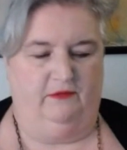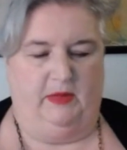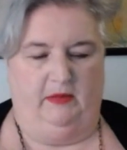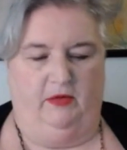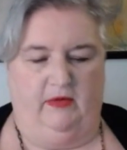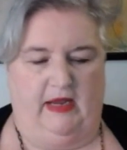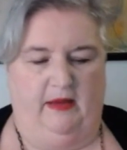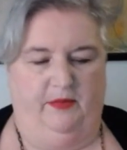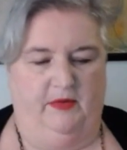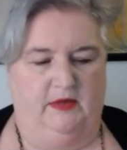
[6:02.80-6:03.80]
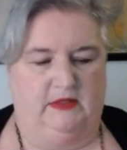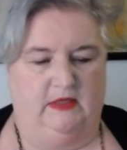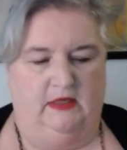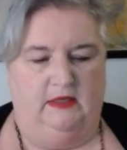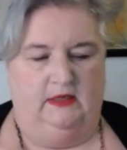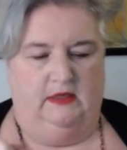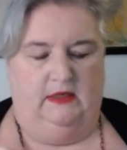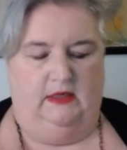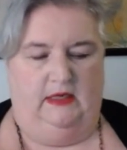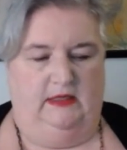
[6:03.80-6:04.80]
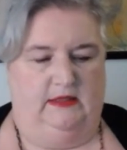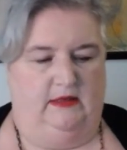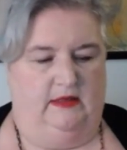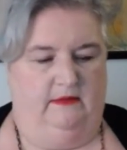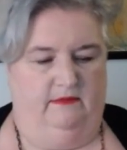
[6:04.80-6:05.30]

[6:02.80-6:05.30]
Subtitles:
of bubble wrap, where it's